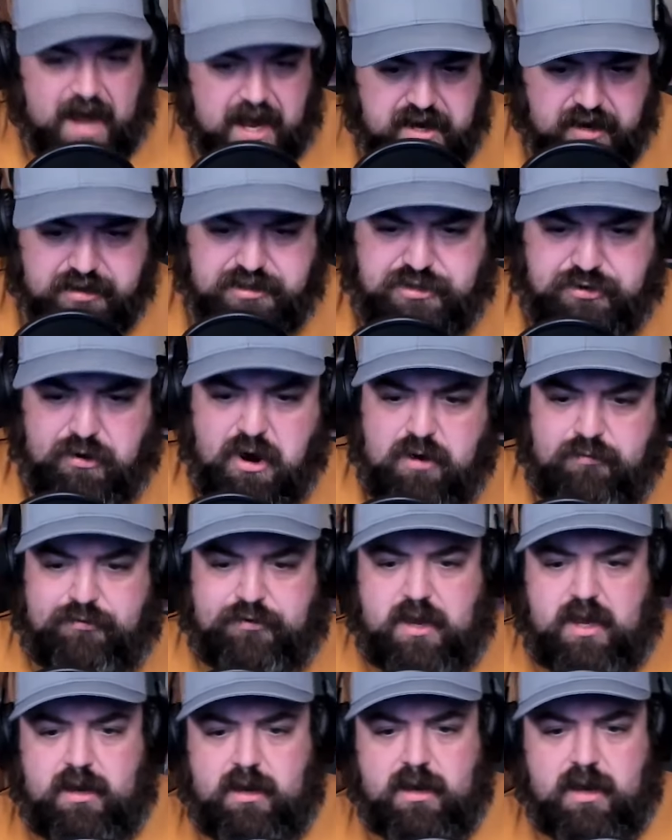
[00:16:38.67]
Am I your trophy?
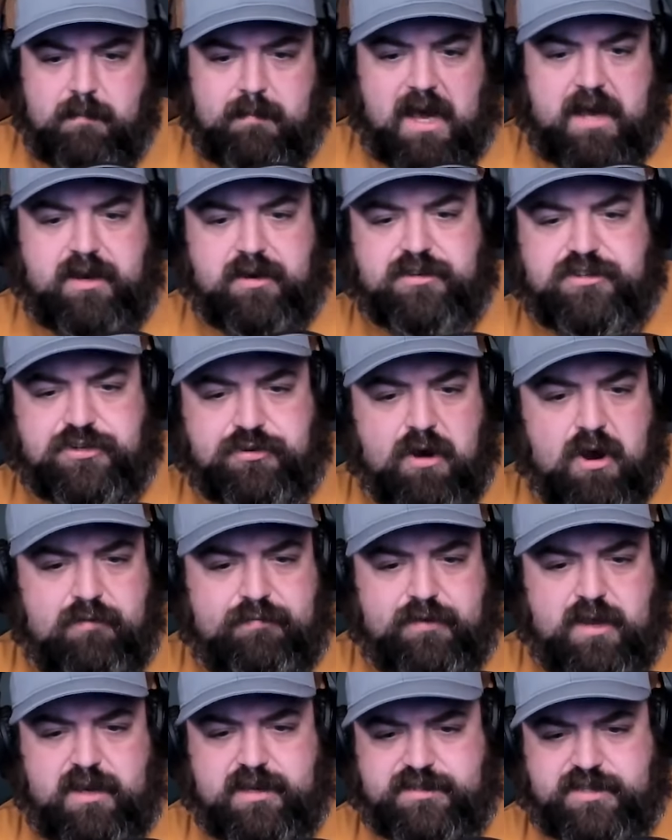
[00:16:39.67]
Is
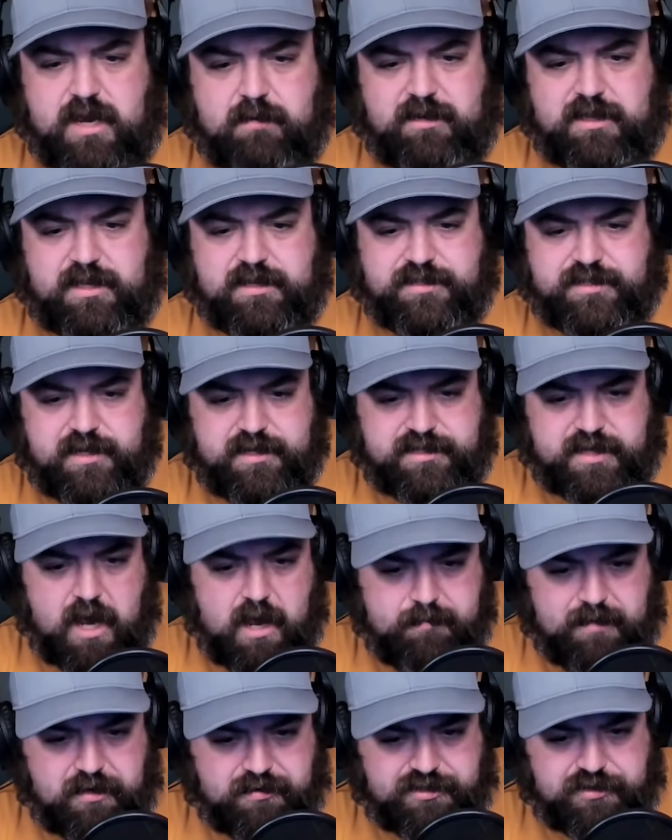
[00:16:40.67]
that what this is?
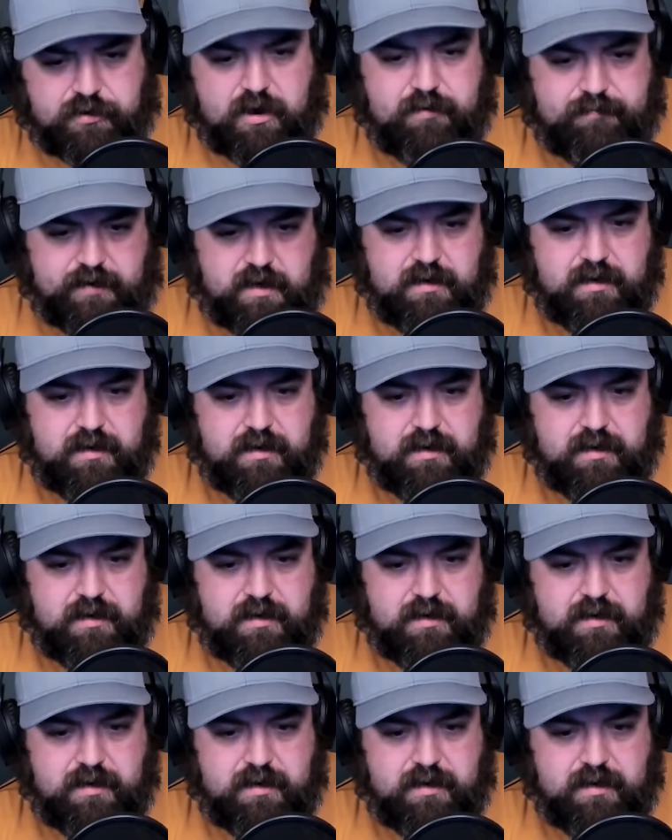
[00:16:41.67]
I'm your trophy?